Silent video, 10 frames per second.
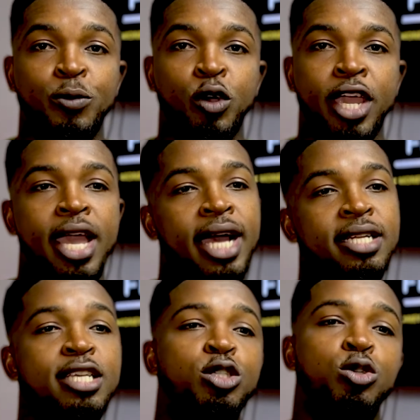Okay, and
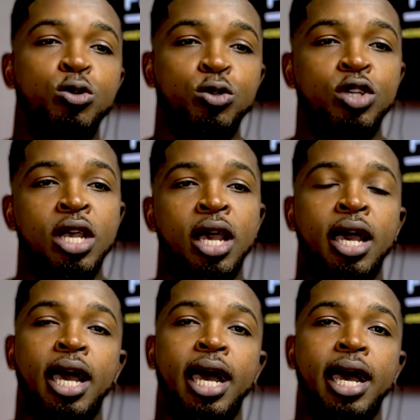these tools
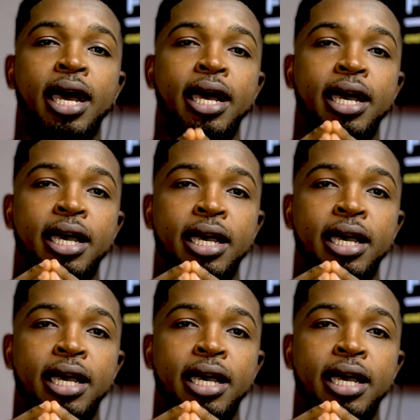are,